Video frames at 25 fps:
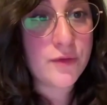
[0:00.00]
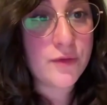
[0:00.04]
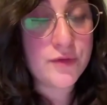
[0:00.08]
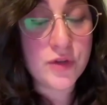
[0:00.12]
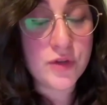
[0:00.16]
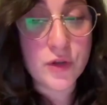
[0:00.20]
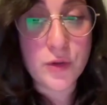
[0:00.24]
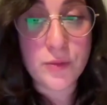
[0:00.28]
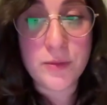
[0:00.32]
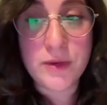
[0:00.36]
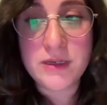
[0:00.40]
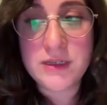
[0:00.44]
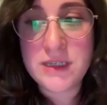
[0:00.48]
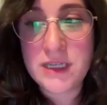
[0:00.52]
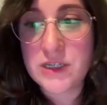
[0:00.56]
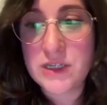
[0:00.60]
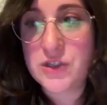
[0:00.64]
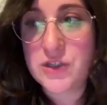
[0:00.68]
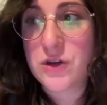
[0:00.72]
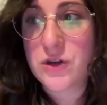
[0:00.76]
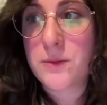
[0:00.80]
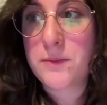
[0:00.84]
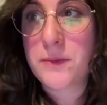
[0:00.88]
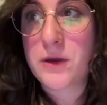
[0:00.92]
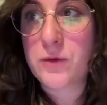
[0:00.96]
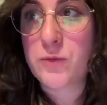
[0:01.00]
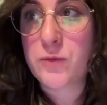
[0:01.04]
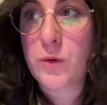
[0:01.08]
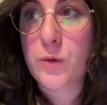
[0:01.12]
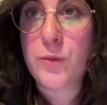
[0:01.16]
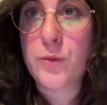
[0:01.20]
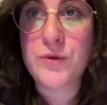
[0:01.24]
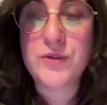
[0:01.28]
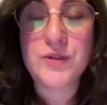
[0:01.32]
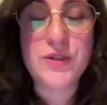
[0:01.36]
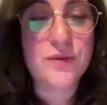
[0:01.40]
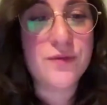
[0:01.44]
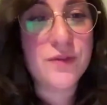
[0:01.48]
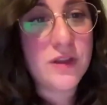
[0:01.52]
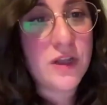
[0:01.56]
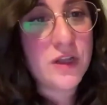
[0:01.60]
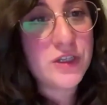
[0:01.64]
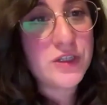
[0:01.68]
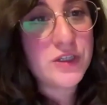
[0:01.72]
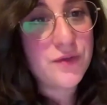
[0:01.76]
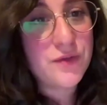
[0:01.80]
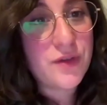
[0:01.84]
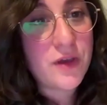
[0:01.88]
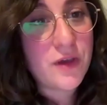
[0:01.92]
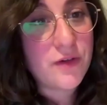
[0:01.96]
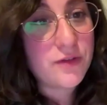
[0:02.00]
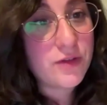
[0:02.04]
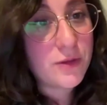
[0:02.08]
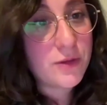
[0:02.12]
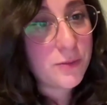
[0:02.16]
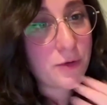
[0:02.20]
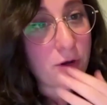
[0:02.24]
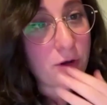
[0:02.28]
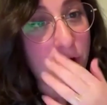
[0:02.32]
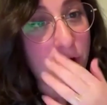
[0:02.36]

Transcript: of documentation about what was the philosophy of